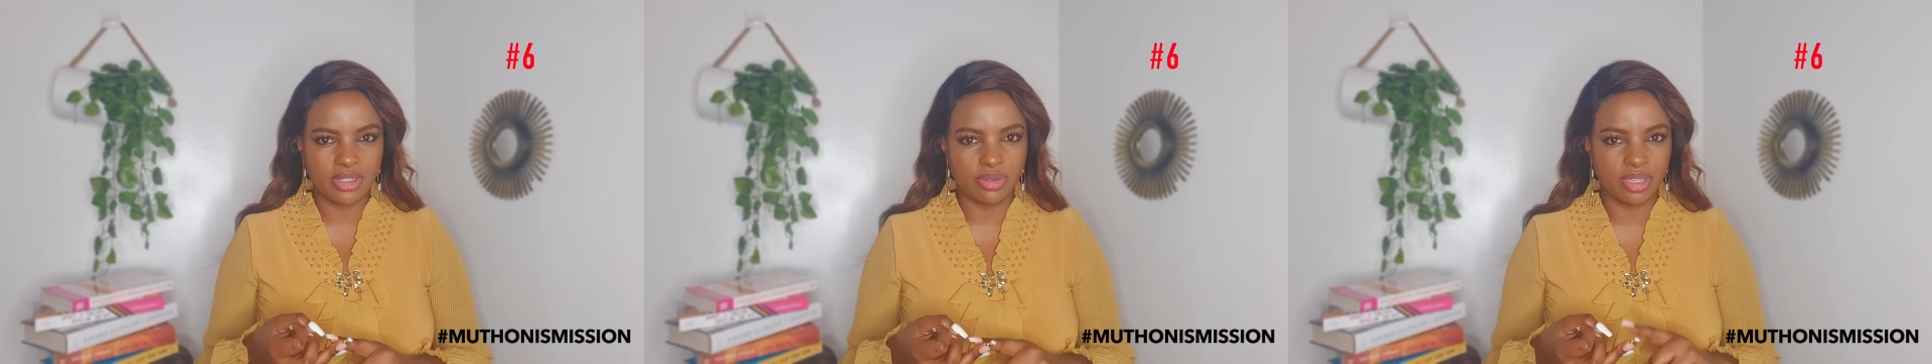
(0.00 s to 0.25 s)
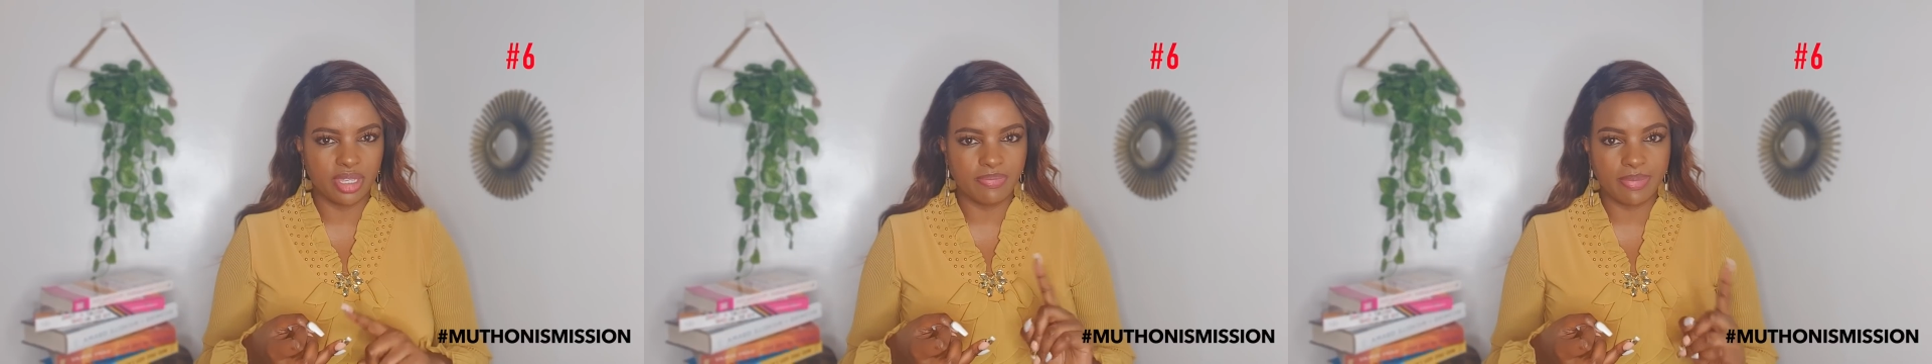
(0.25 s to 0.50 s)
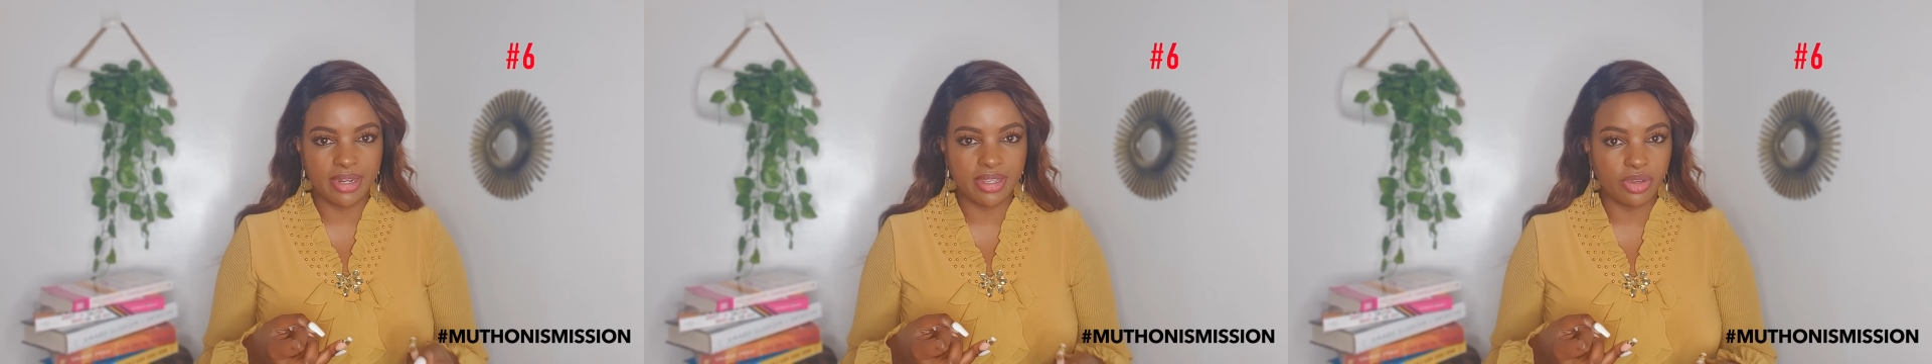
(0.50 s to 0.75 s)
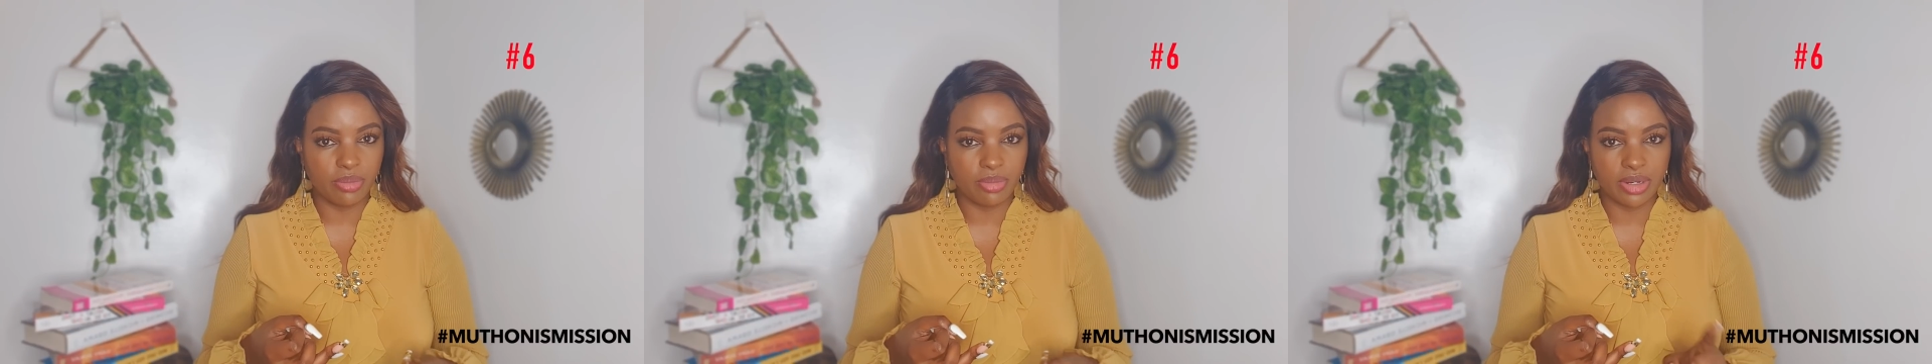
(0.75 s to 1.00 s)
or they're spending
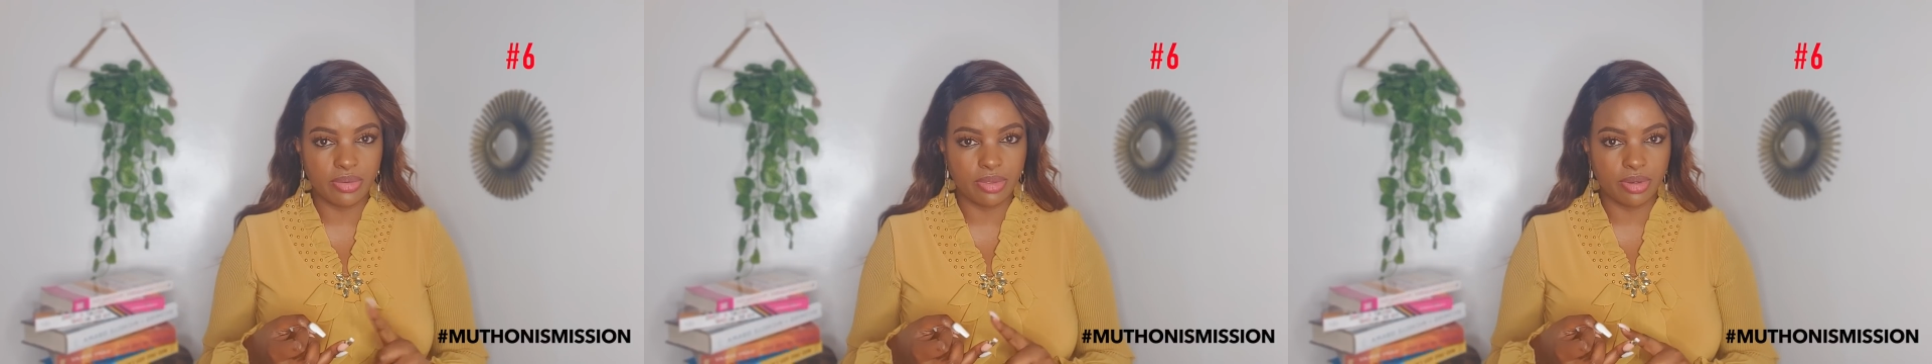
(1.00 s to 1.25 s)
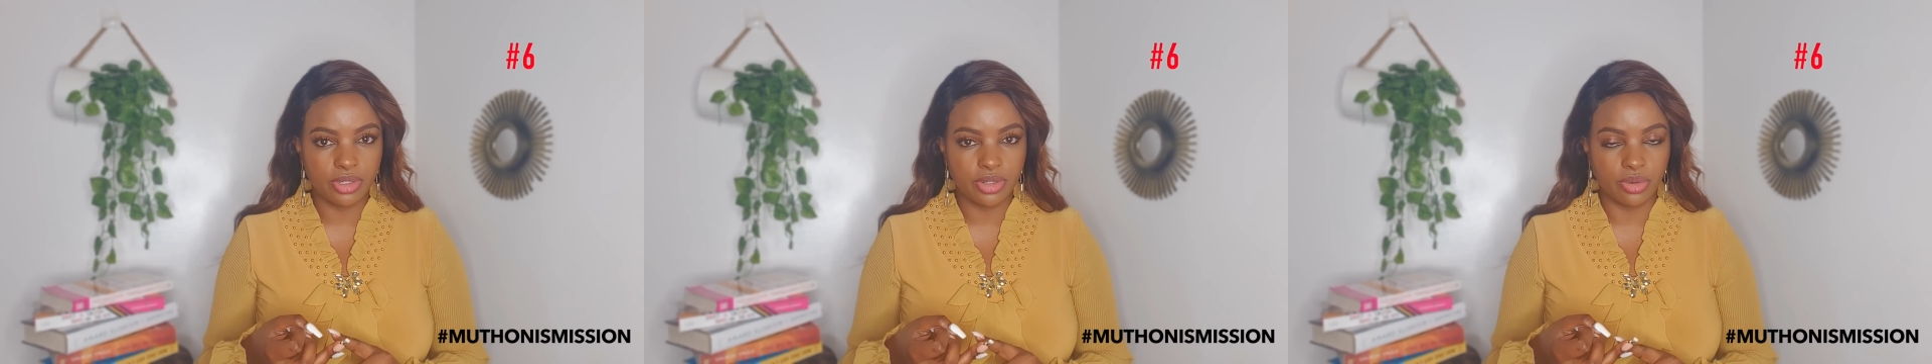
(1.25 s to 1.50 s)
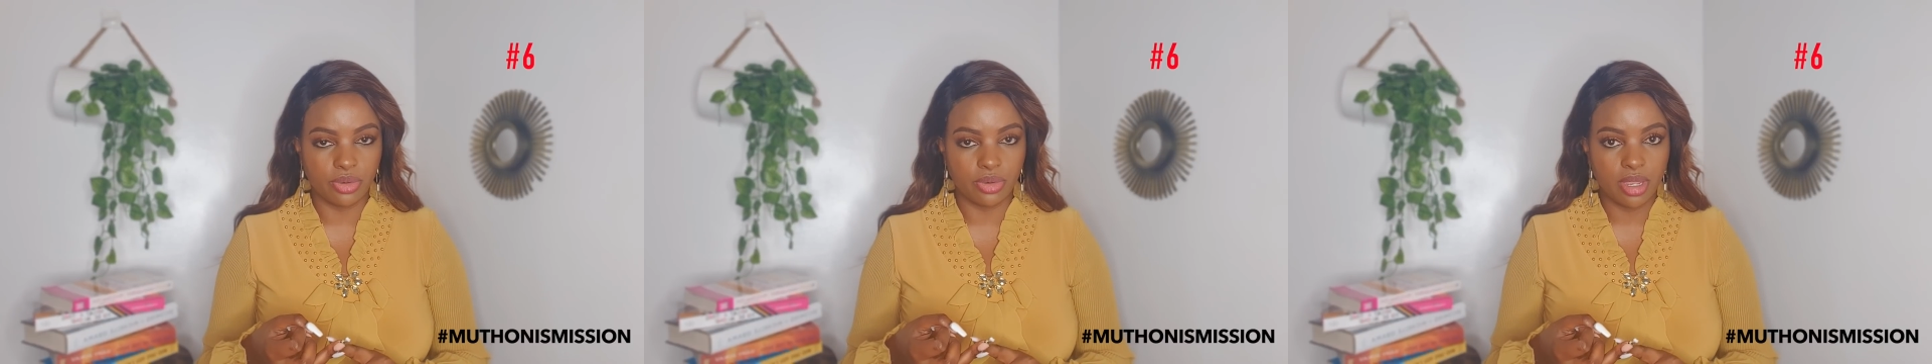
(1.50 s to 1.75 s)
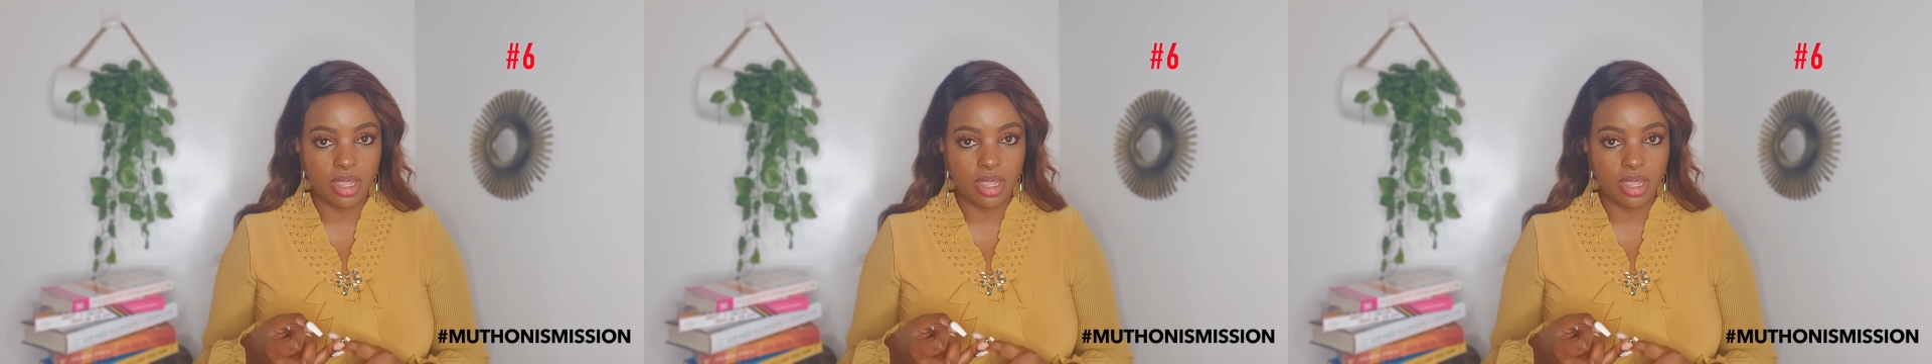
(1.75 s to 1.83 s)
your money without your